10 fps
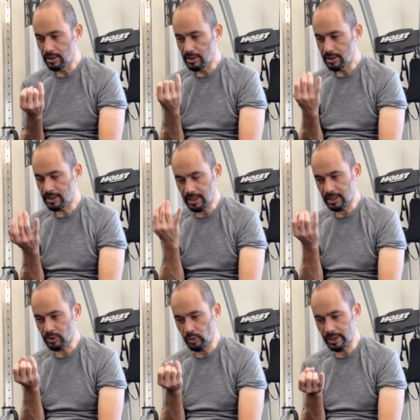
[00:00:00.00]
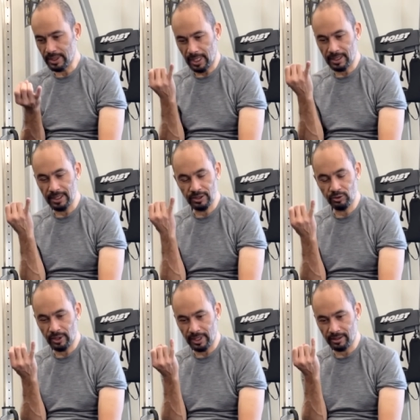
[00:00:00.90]
6 weeks at least
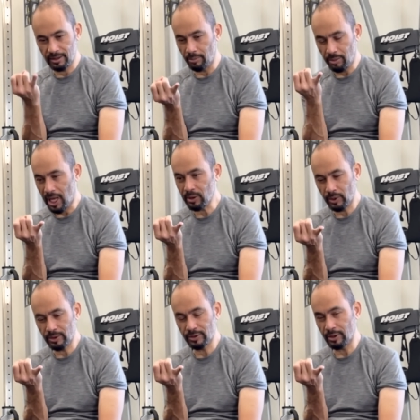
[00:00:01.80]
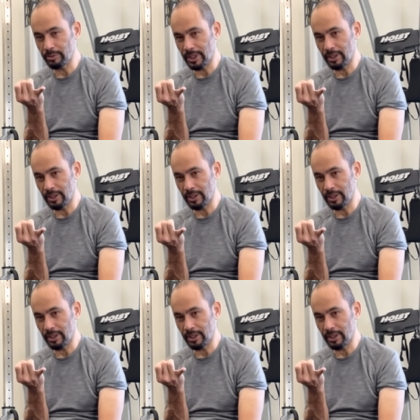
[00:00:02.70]
to get the pathway to something